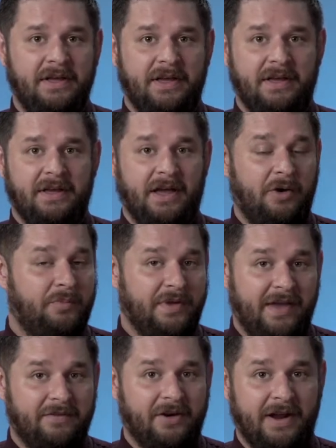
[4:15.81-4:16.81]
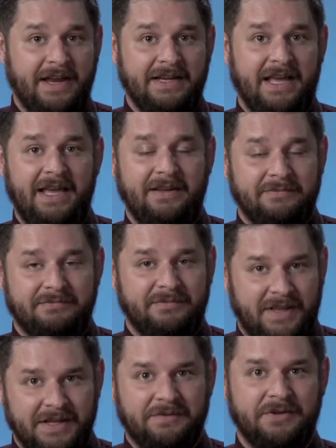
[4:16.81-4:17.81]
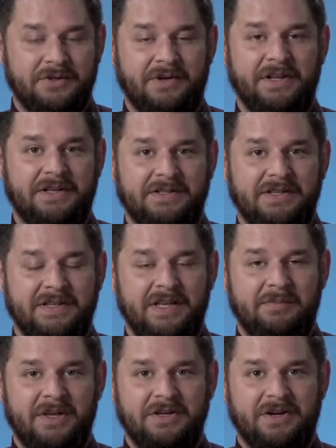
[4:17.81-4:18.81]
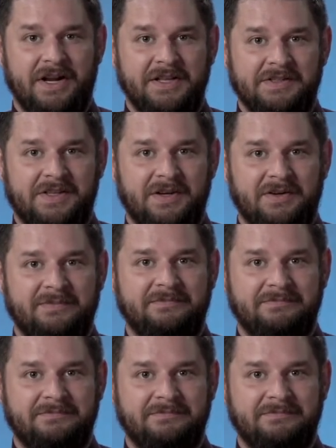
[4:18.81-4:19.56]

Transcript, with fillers: Uh, I uh, hope you have a great day and thanks for joining us at DMP Training Center.